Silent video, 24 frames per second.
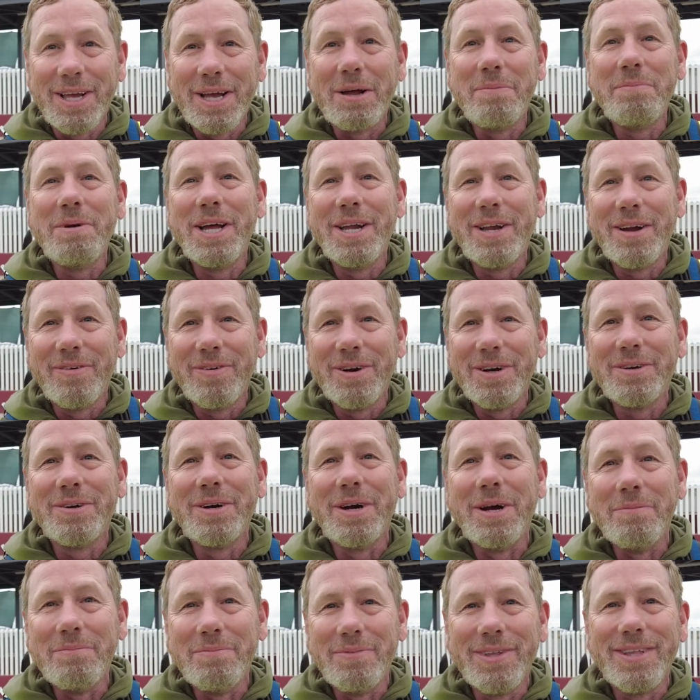going to be a different
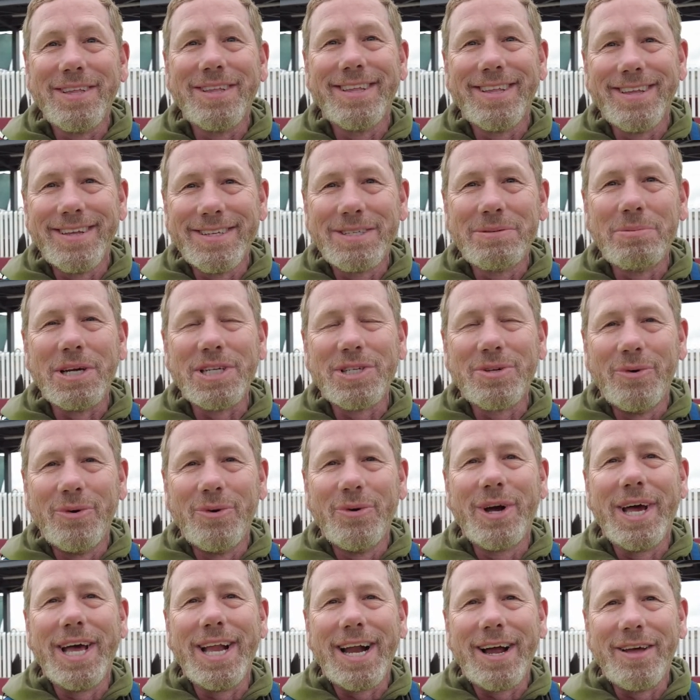trip, especially
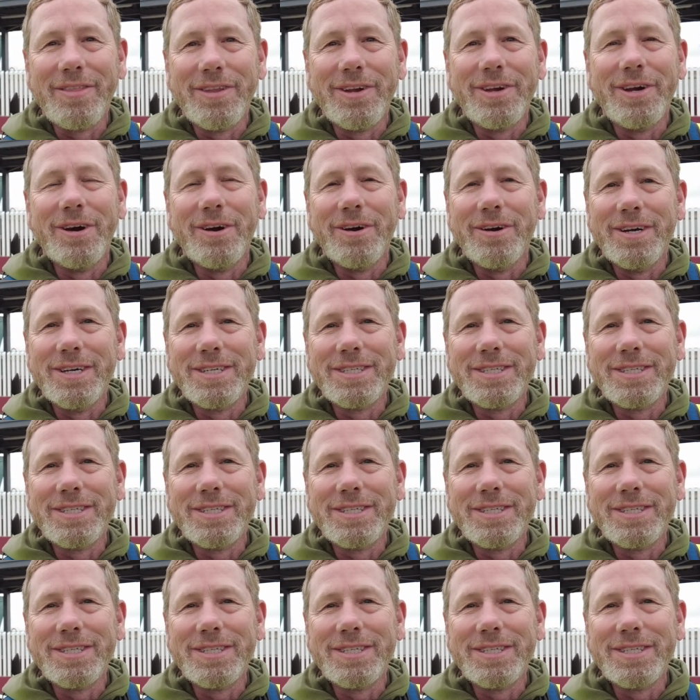when we get on the dirt and